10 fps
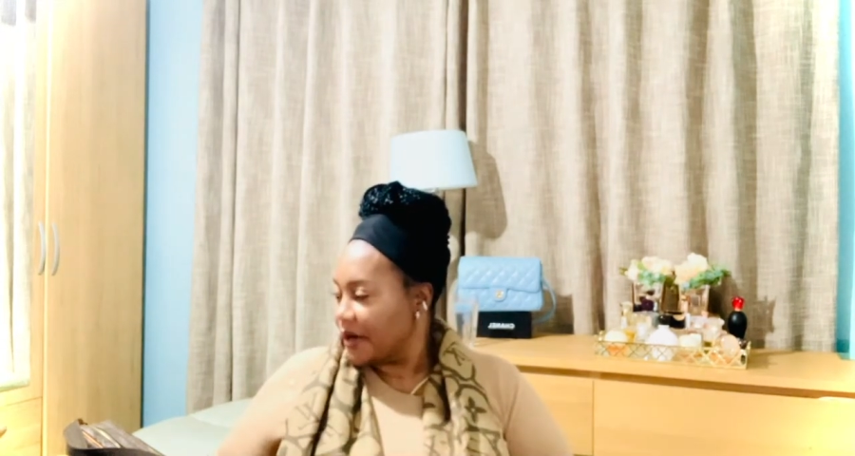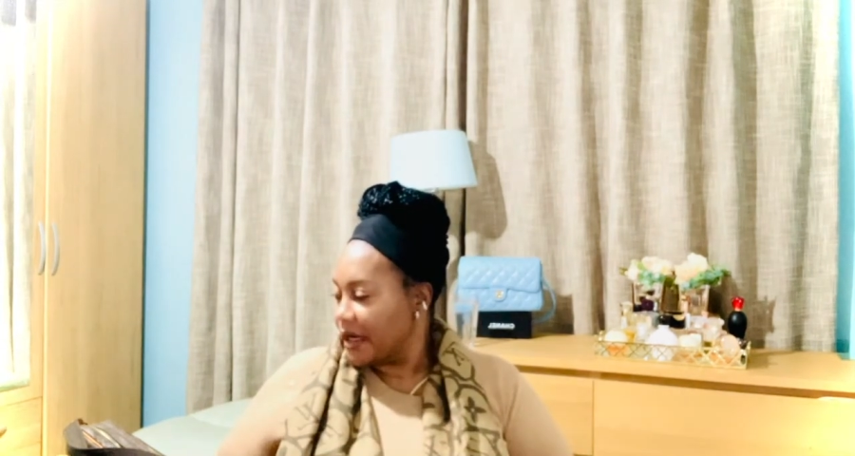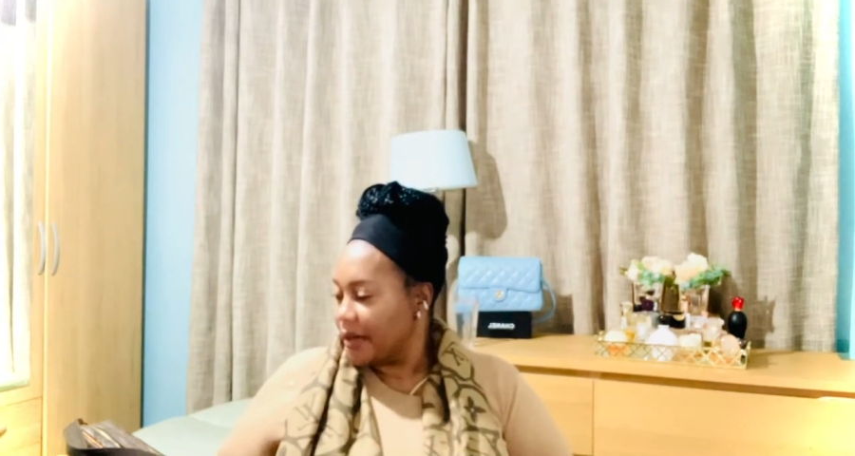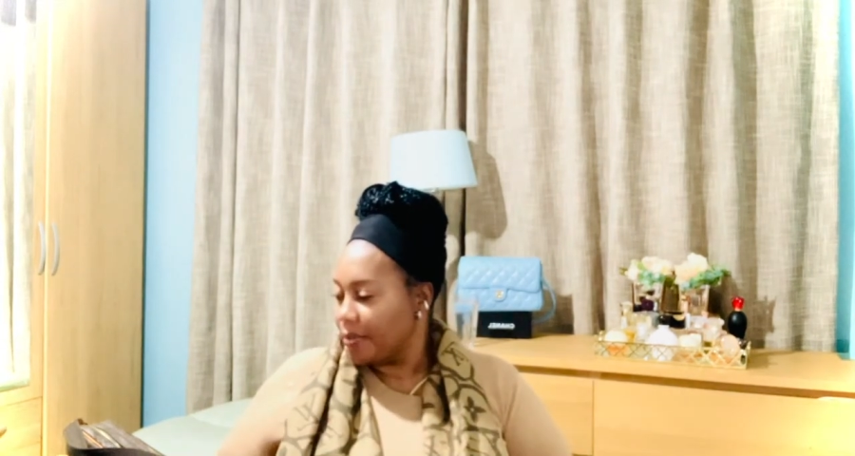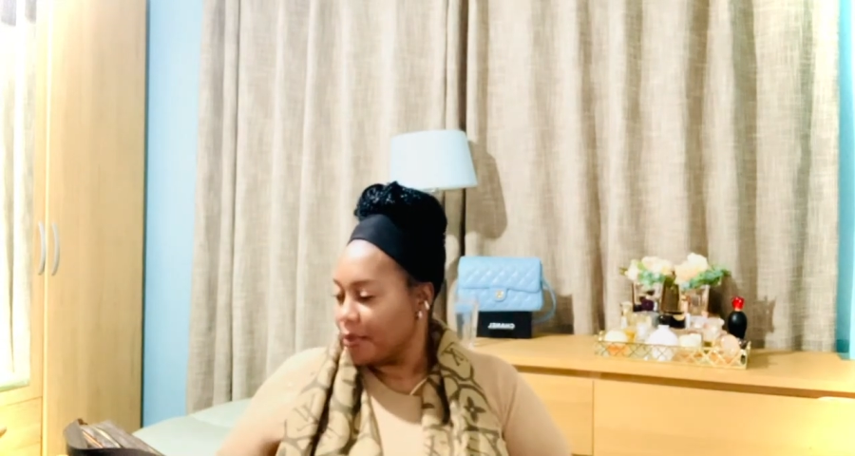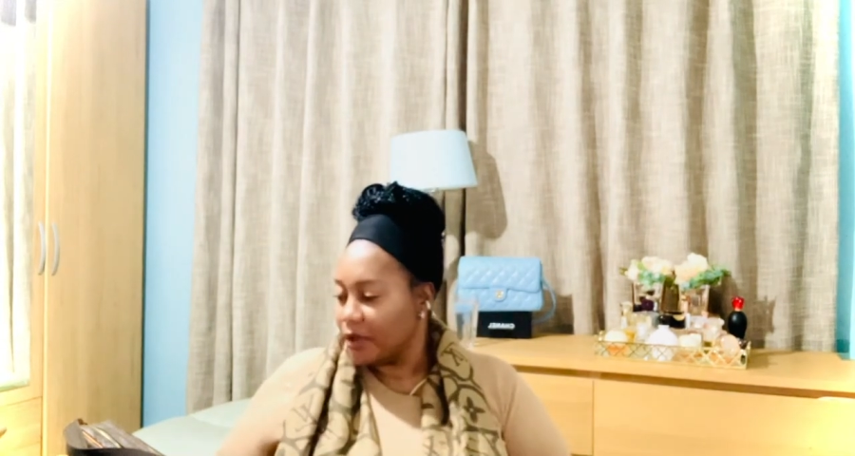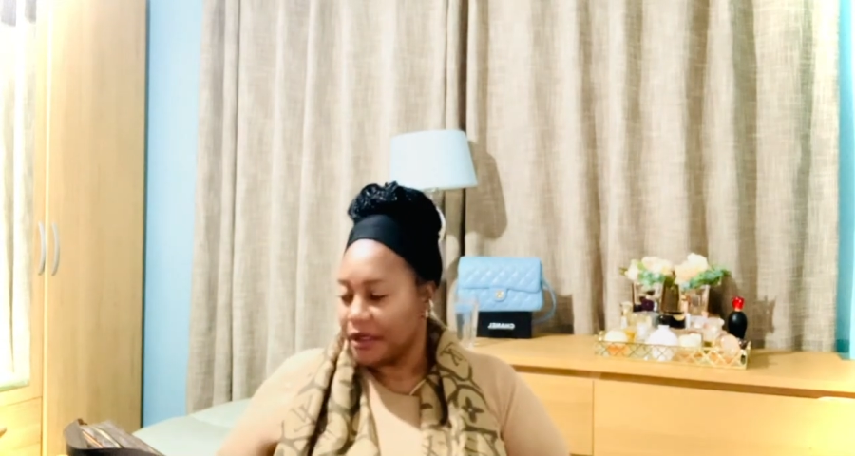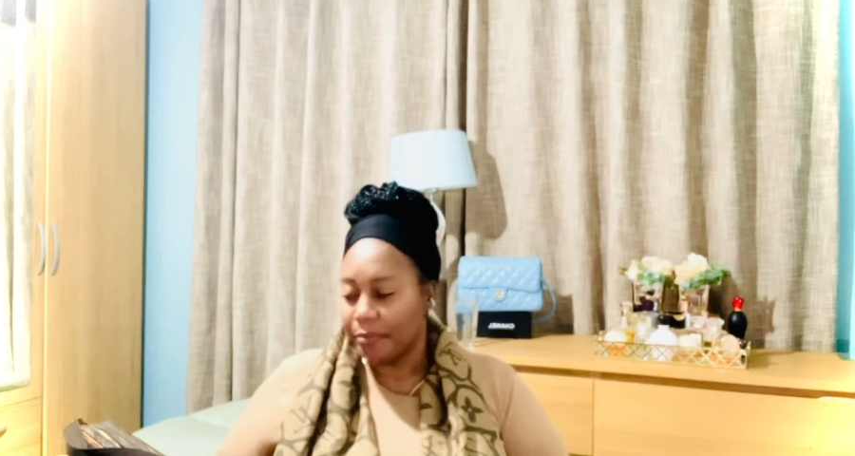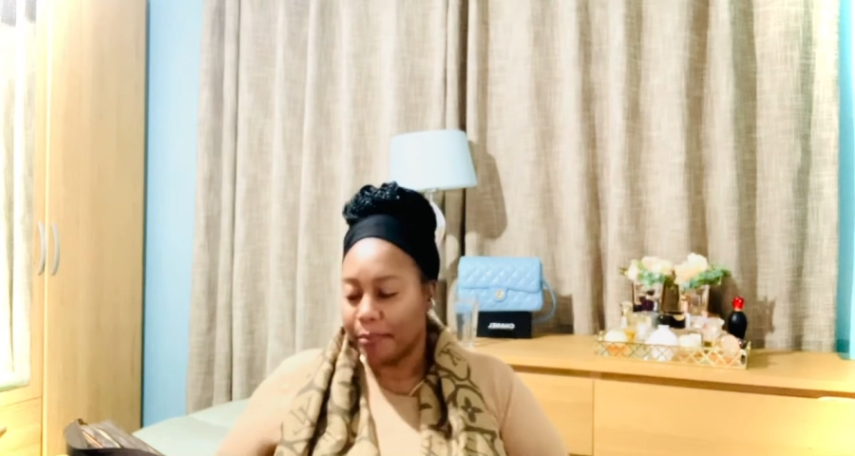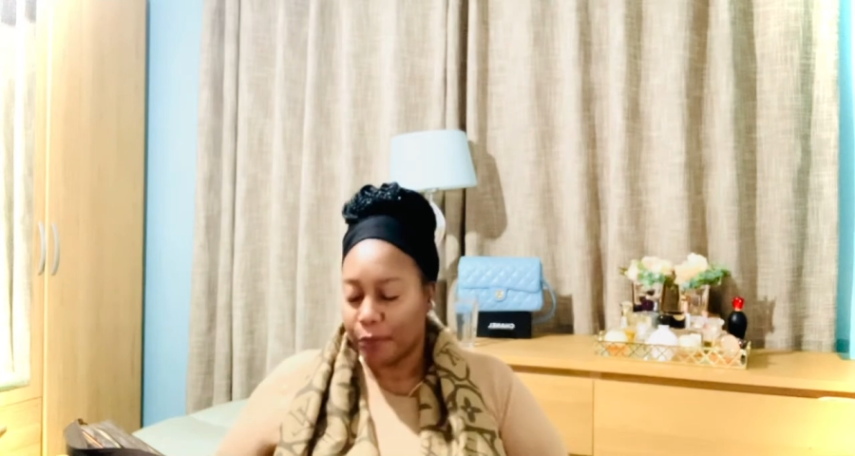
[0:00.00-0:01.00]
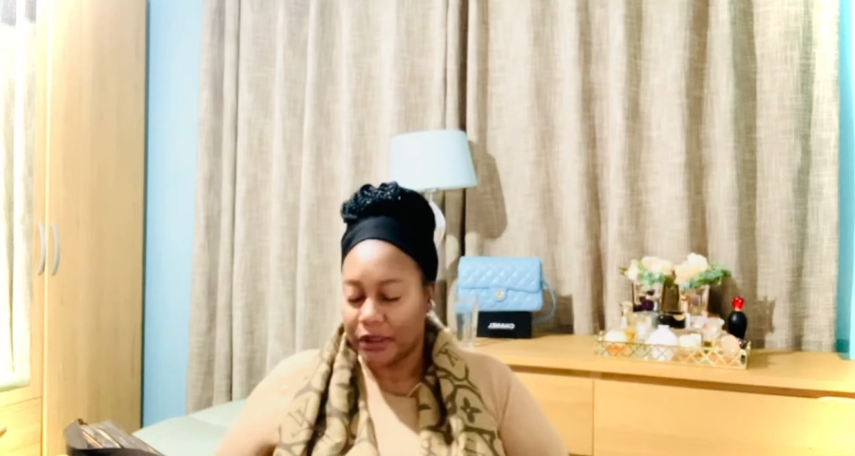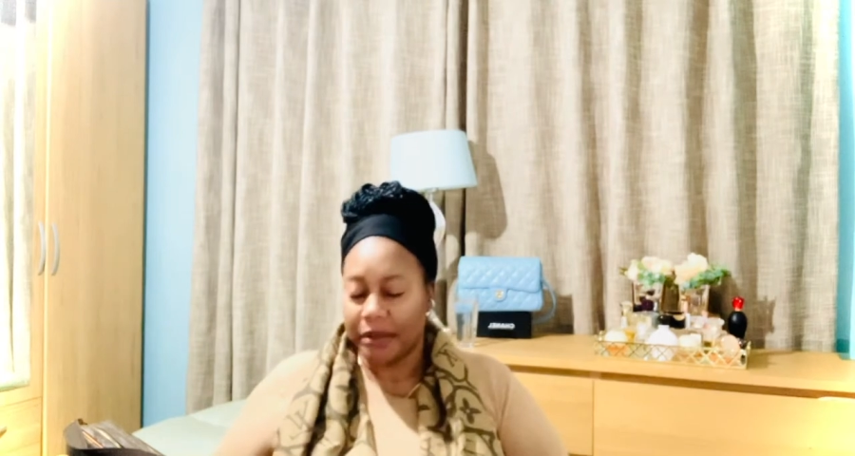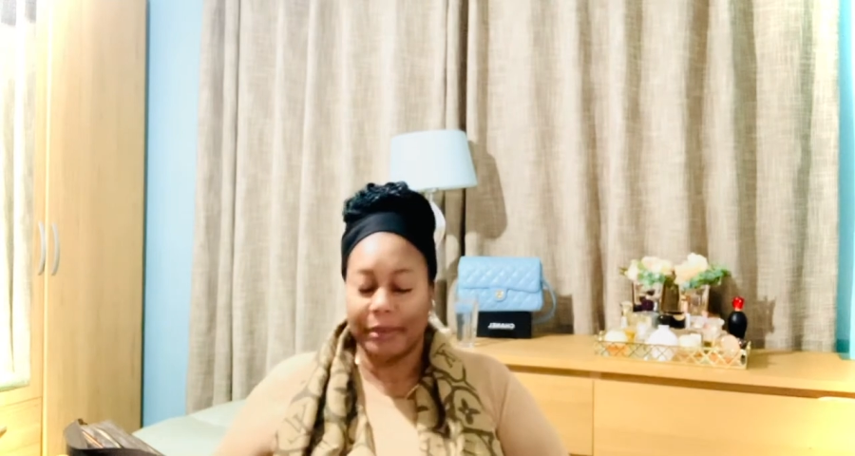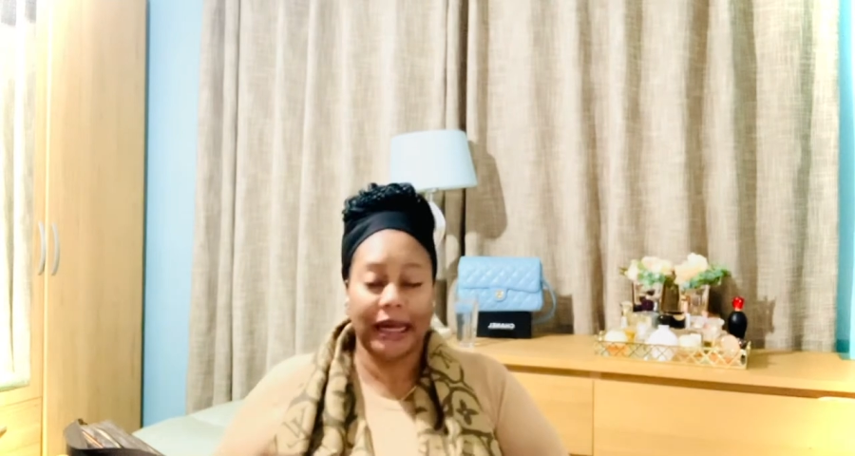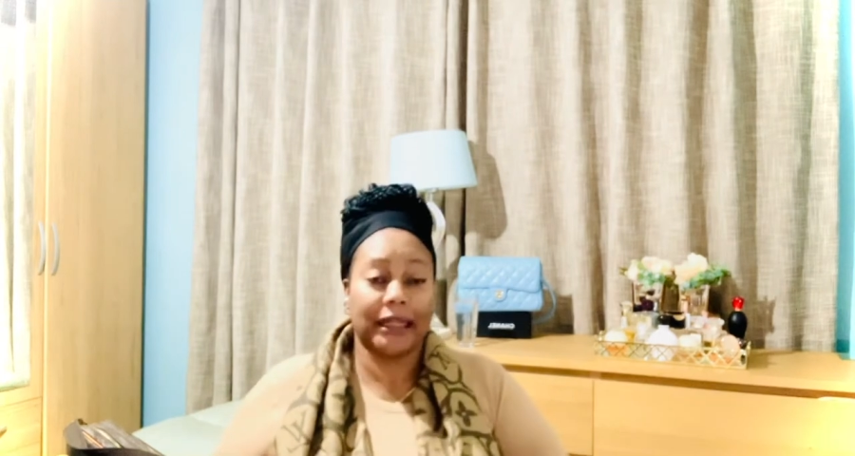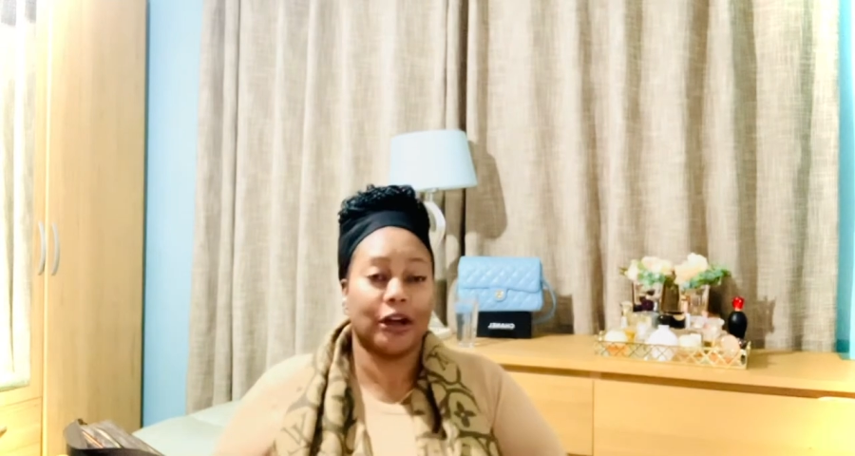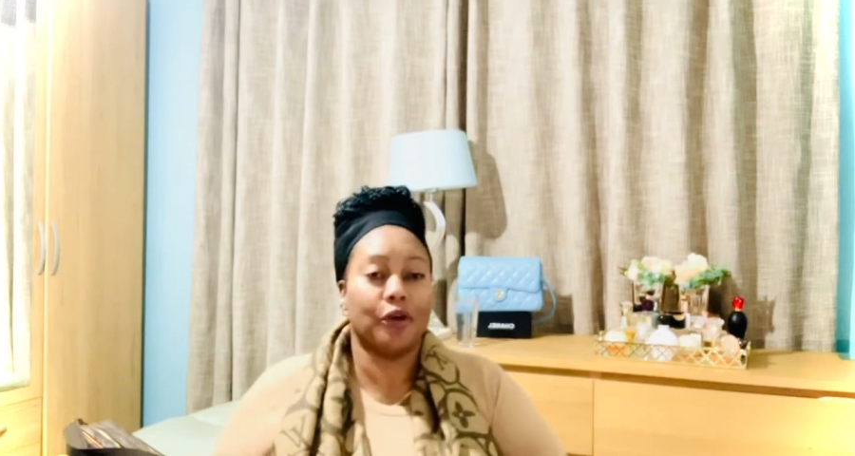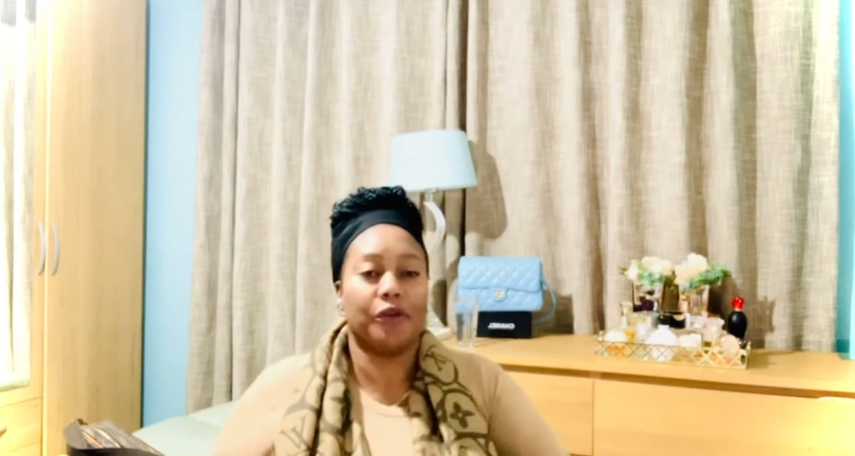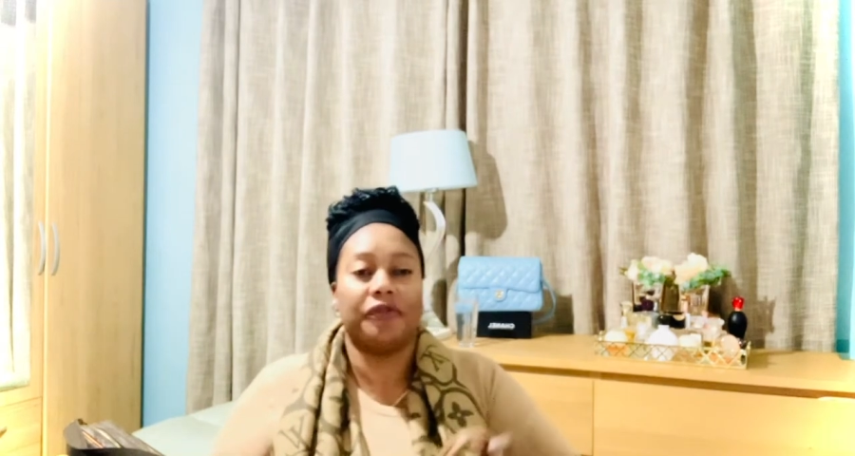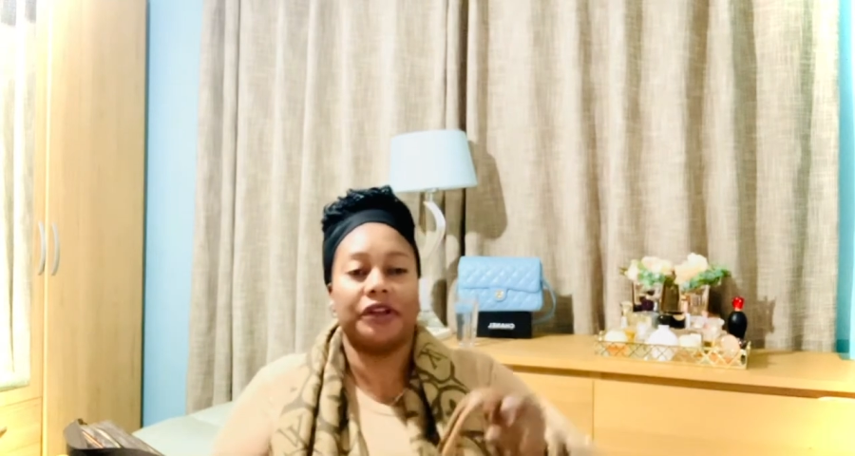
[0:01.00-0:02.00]
any modern bag. They're
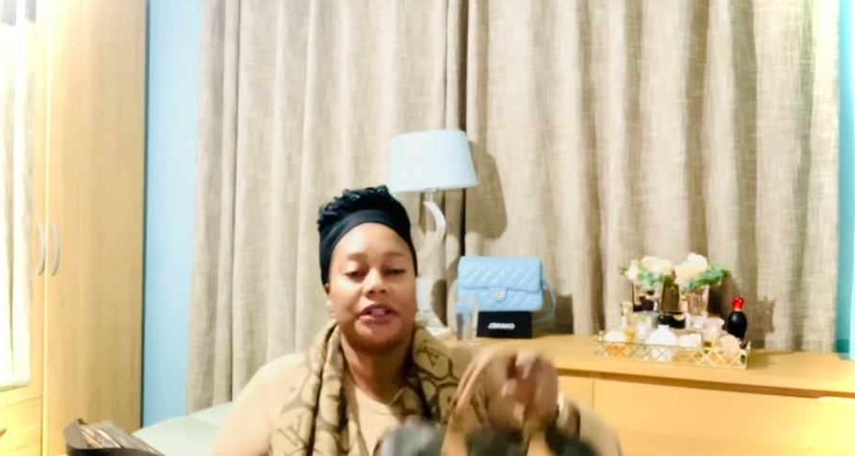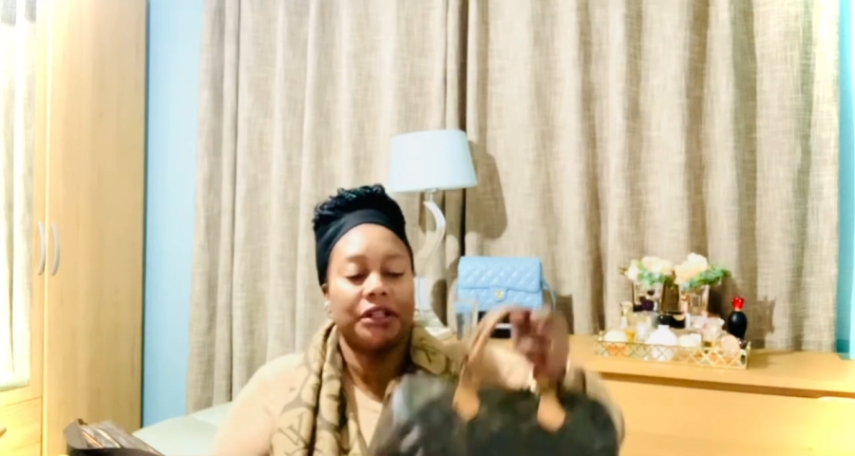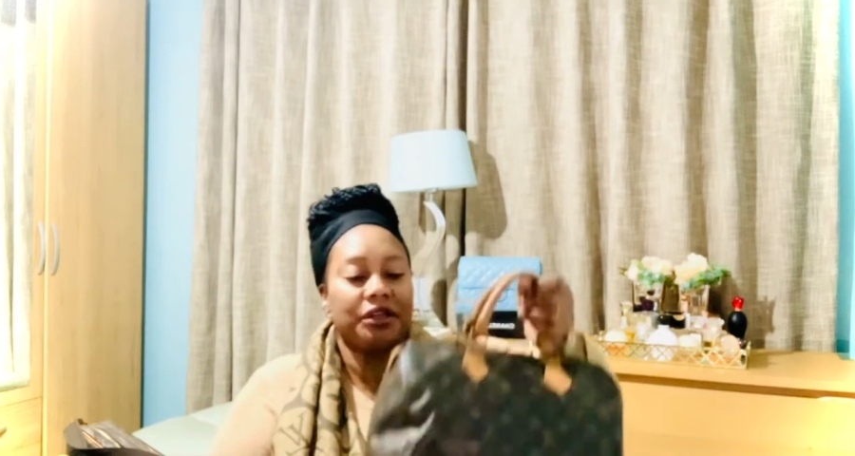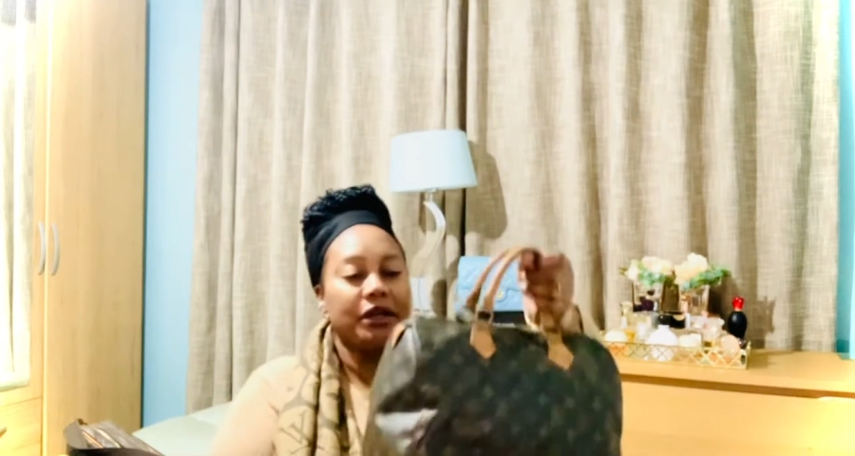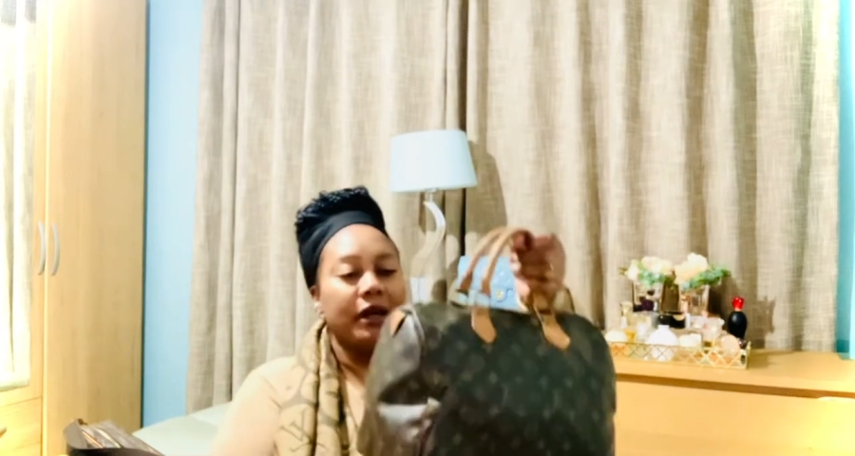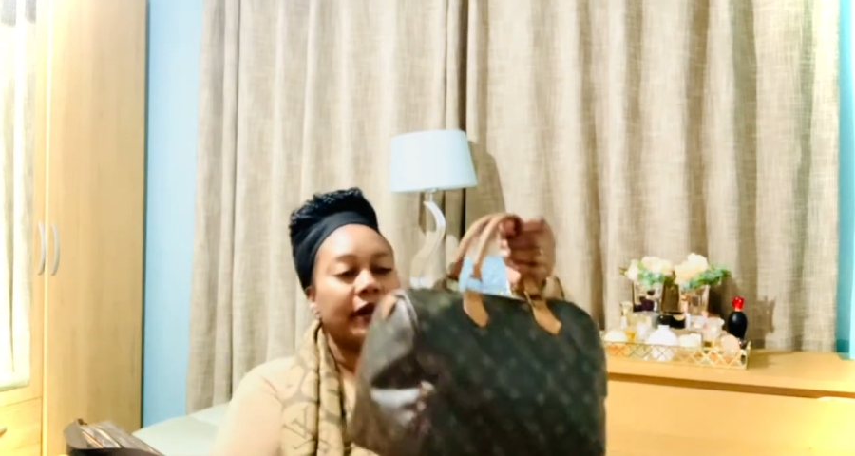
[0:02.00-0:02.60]
all vintage.